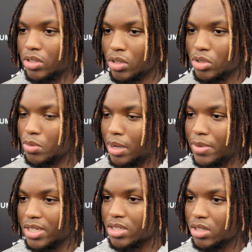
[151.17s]
you know, do my
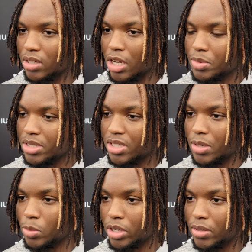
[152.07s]
best to help this
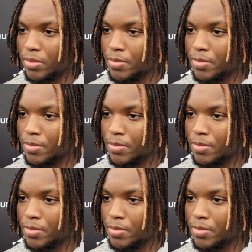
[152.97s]
team win.